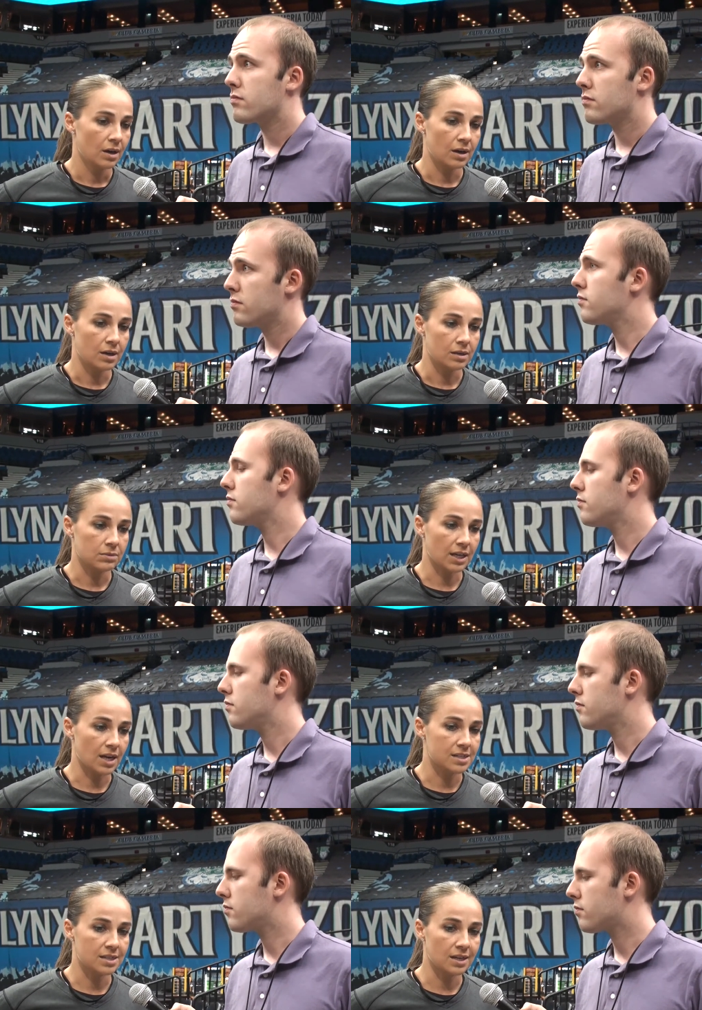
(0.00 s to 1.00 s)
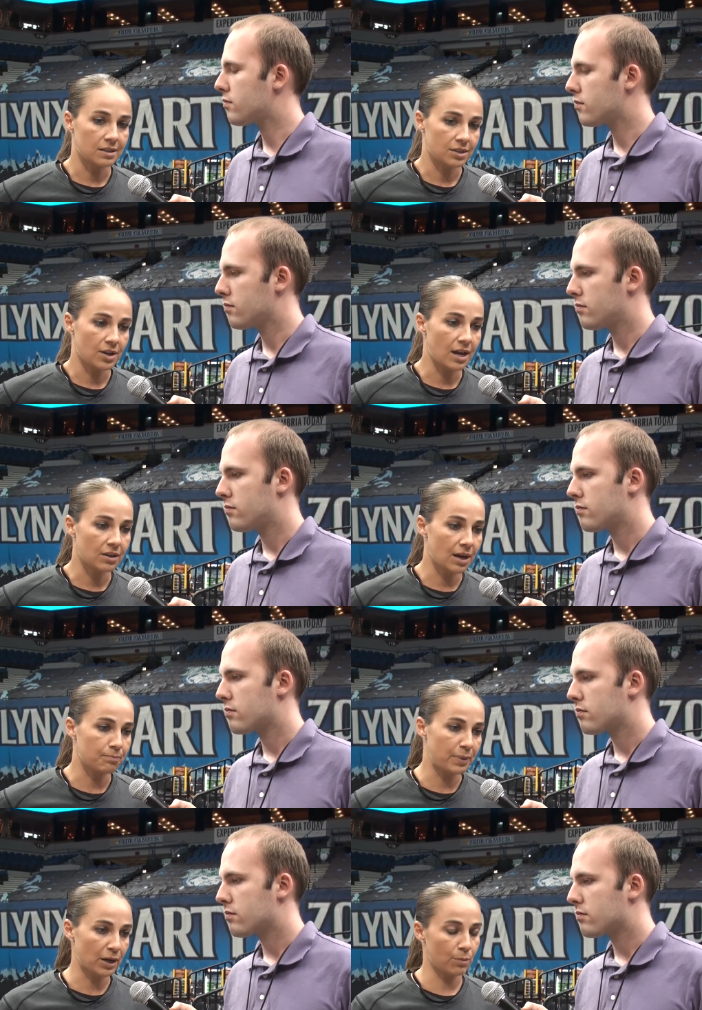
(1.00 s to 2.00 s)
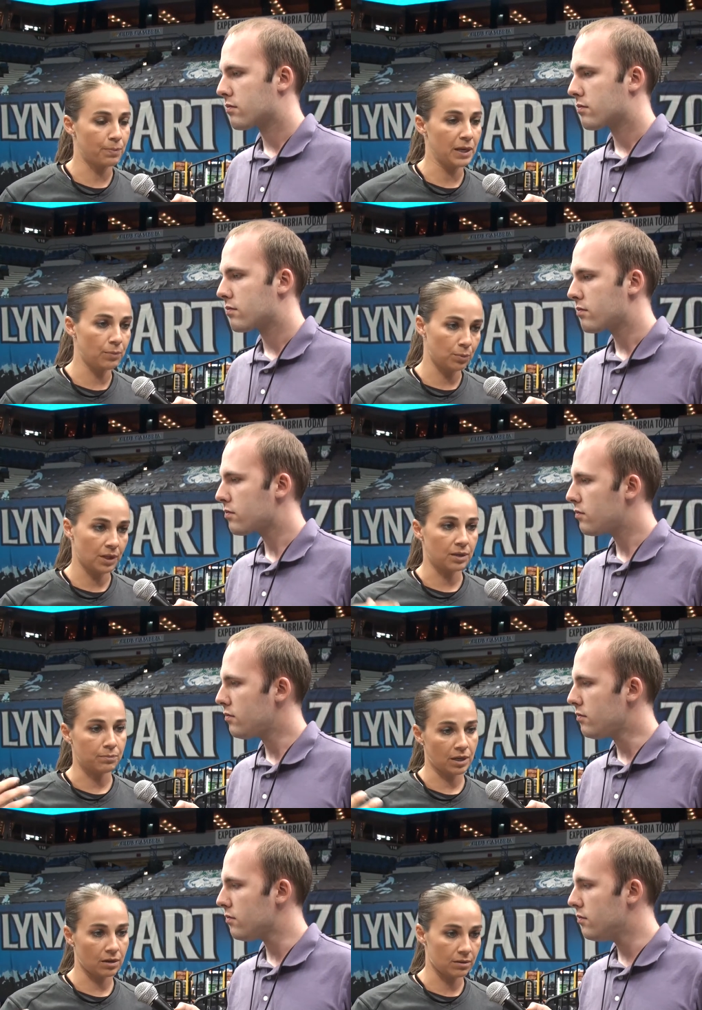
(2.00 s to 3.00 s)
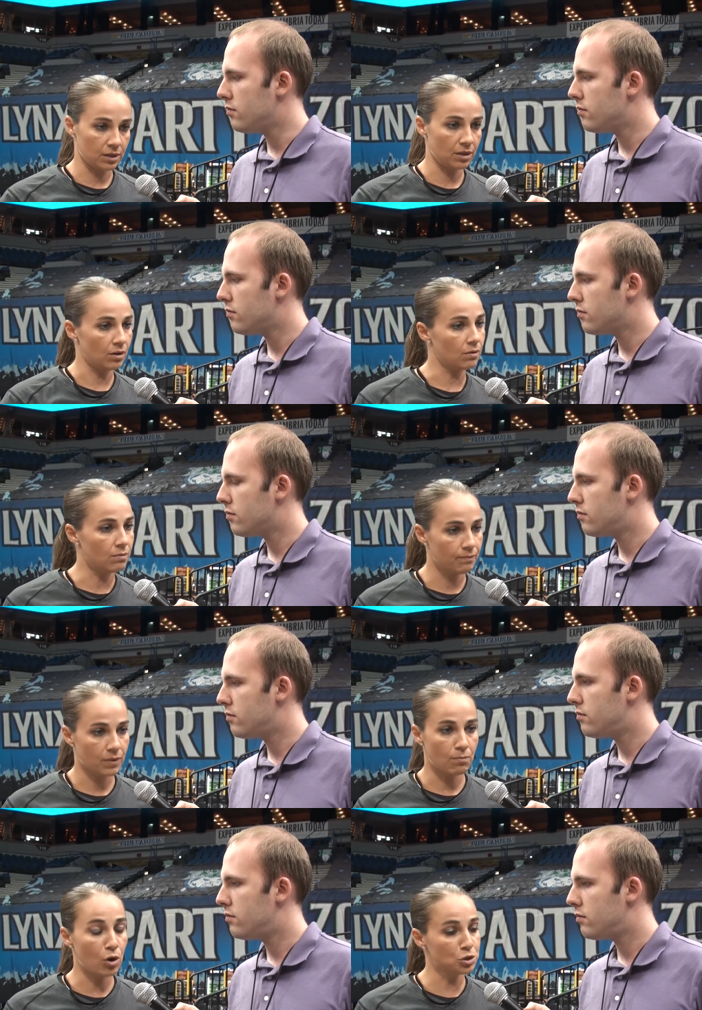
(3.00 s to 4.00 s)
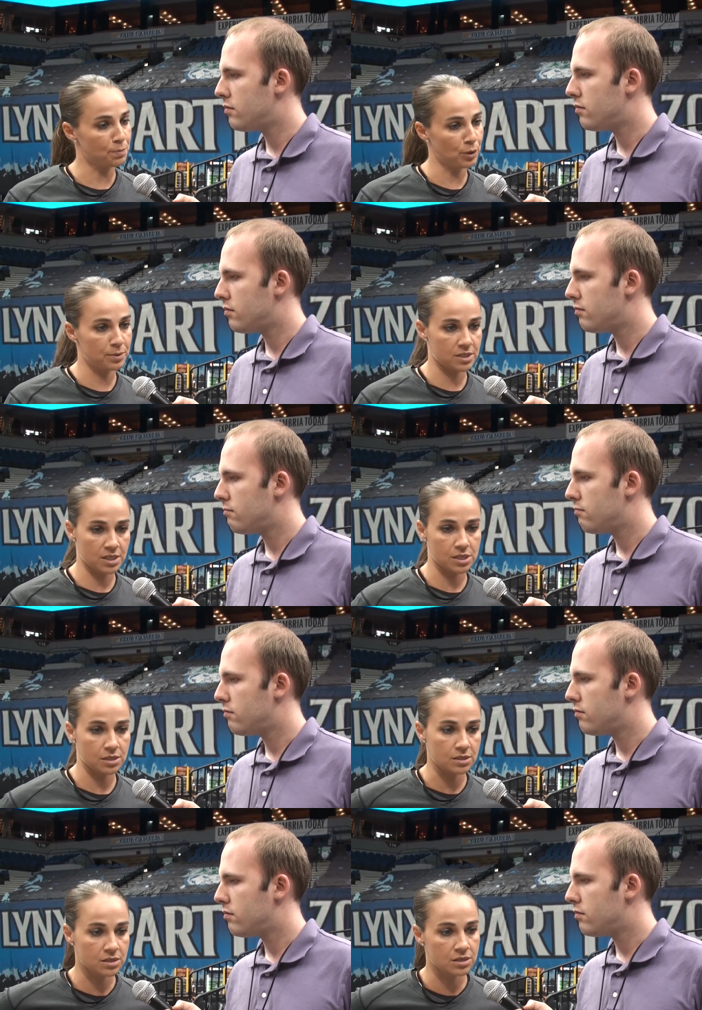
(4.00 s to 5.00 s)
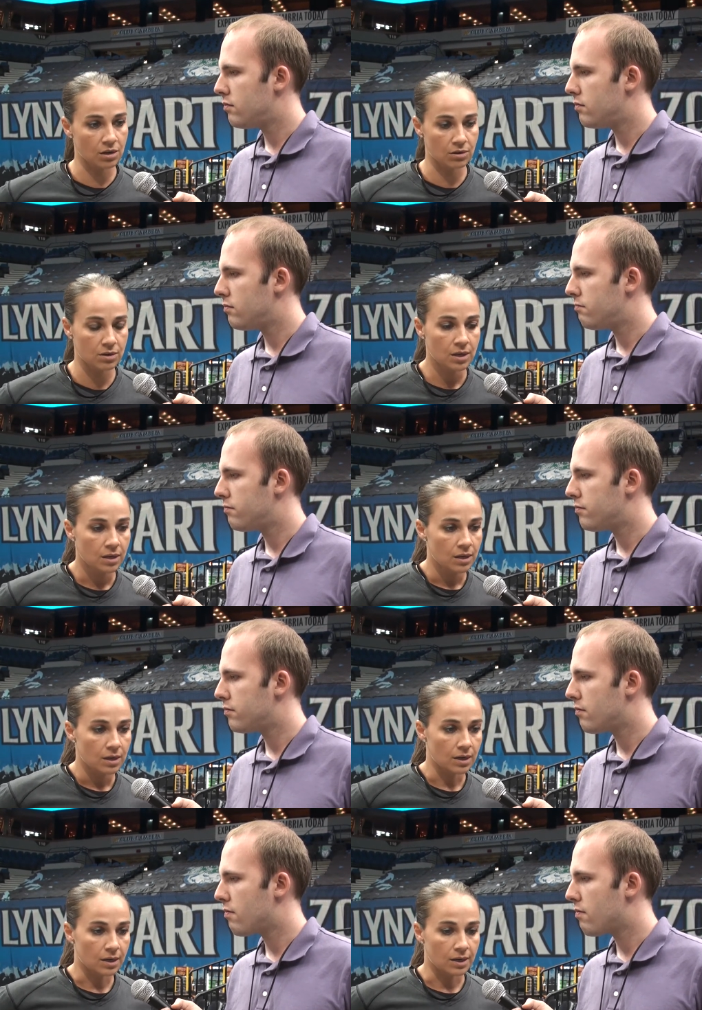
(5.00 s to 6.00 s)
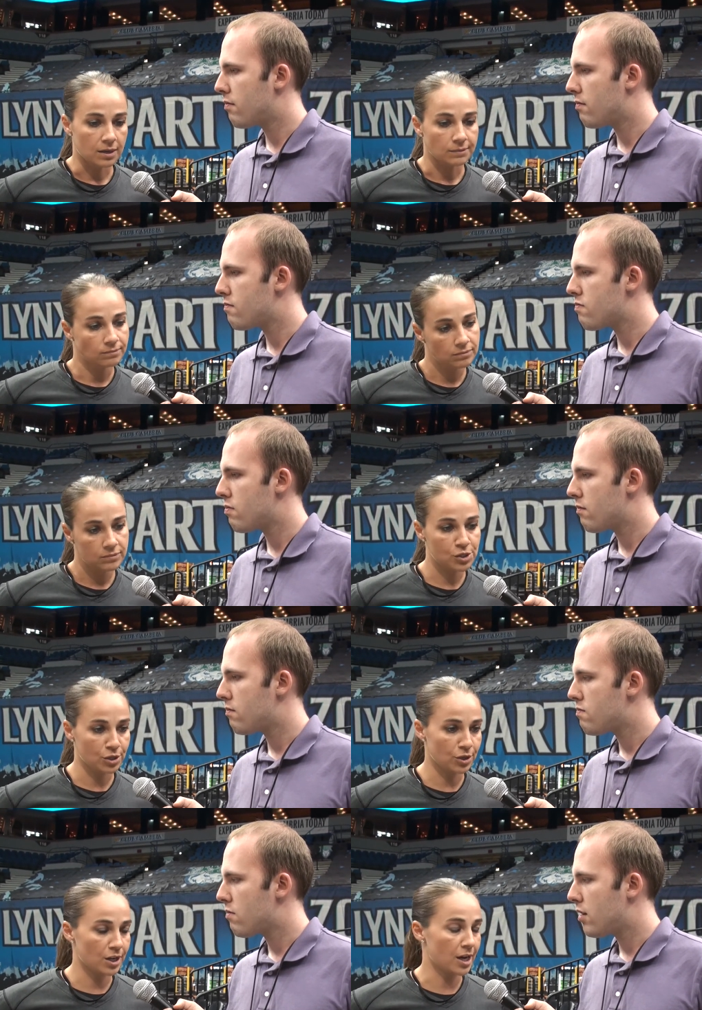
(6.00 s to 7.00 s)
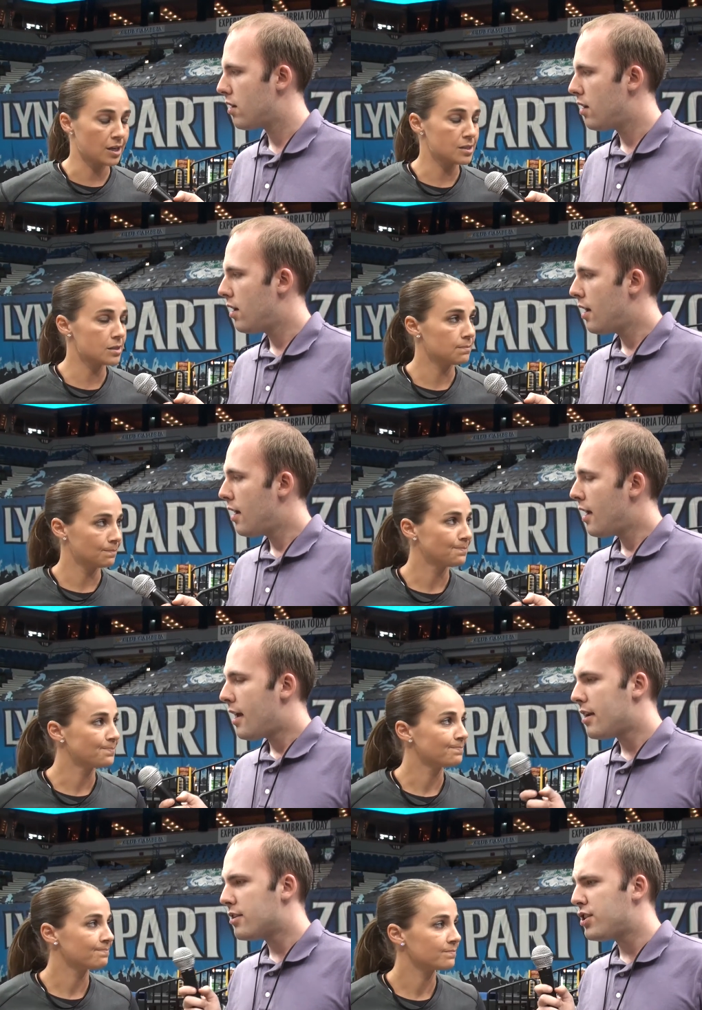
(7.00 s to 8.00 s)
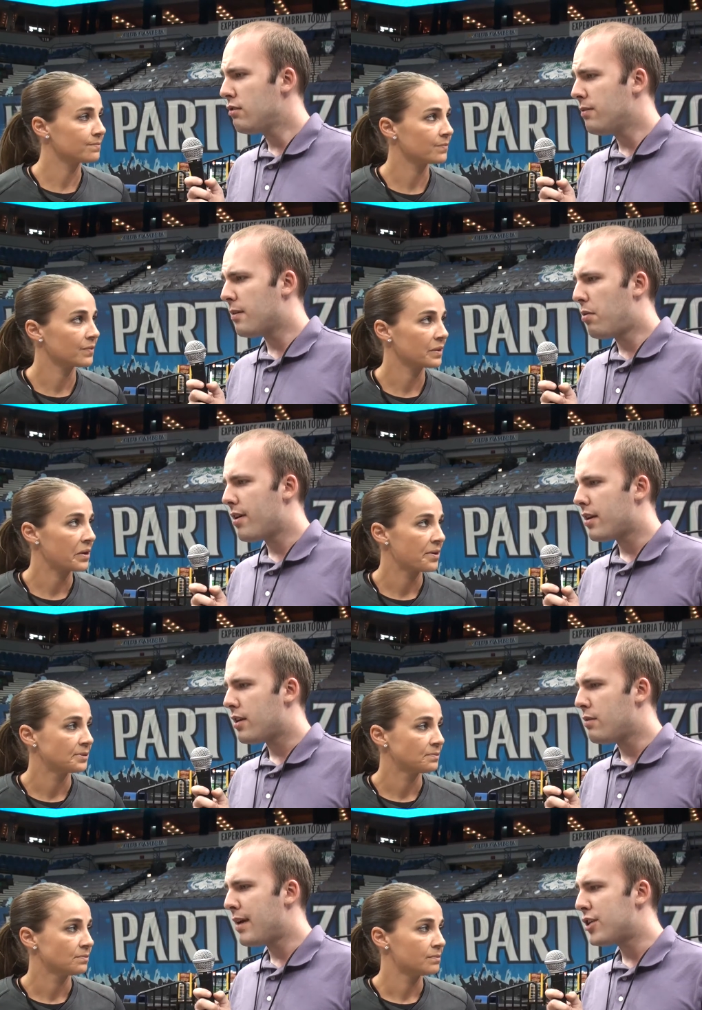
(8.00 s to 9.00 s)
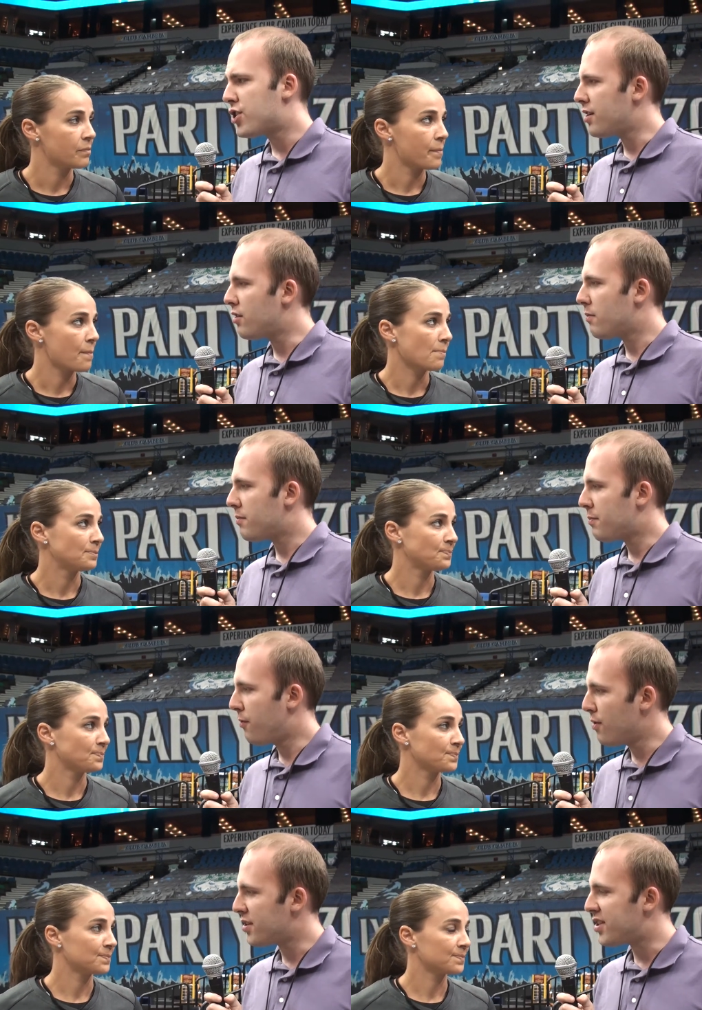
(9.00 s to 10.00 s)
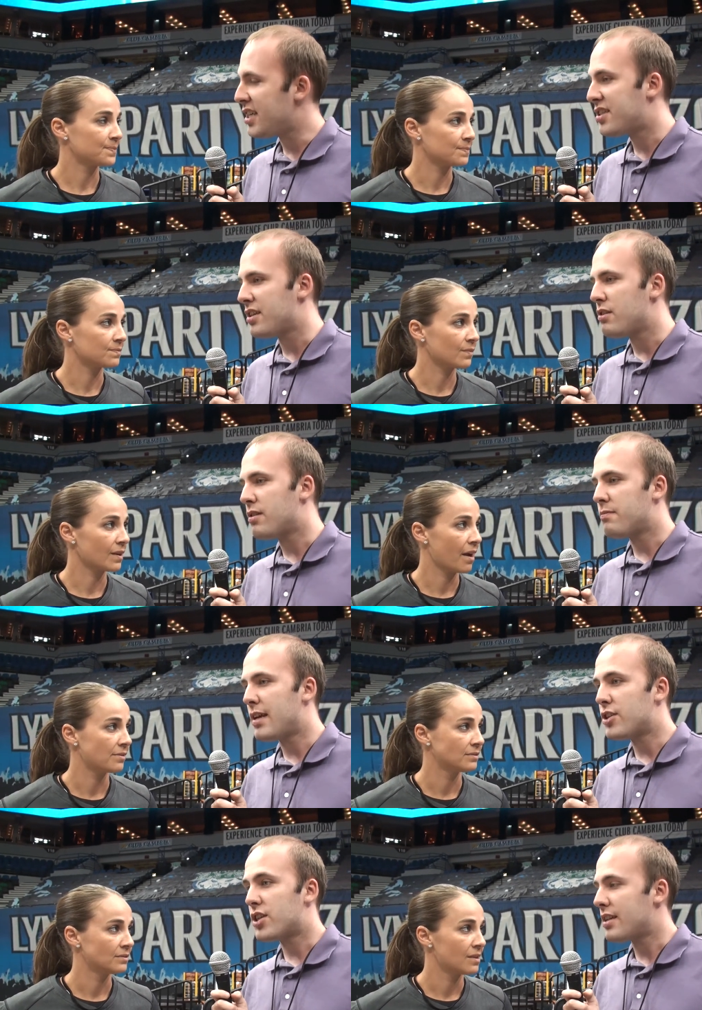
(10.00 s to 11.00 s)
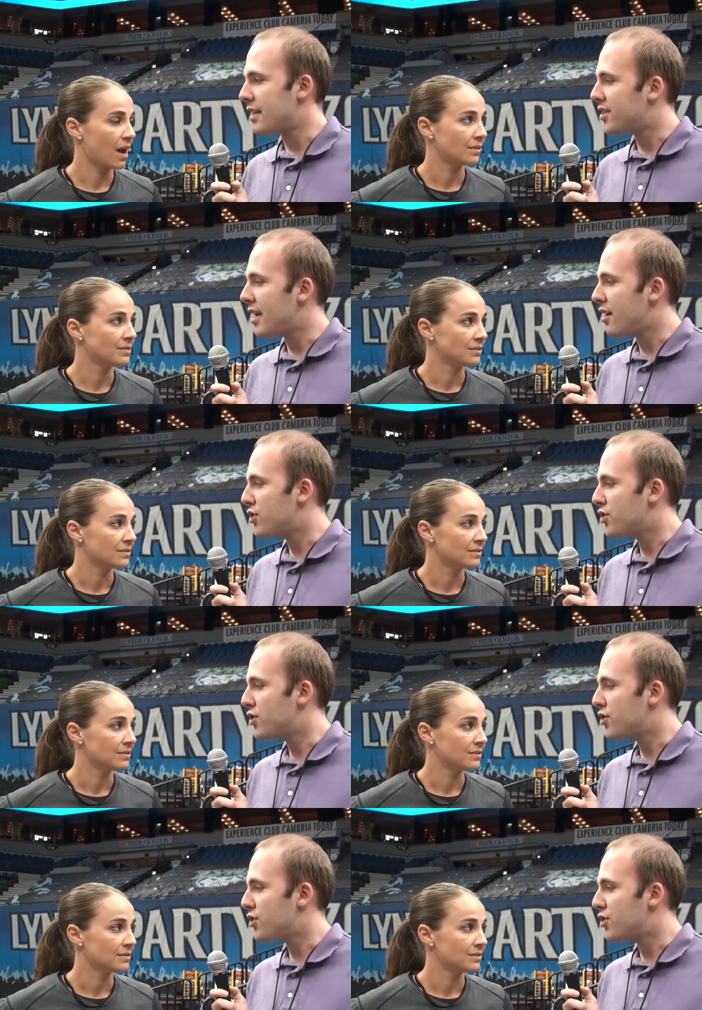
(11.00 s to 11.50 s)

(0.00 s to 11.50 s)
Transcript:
Speaker 1: um, like I said, you got you got bigger people playing bigger, you know, multiple positions. So,
Speaker 2: um, it's in good hands. And as you have a point, you mentioned er, before the season, you had mentioned that San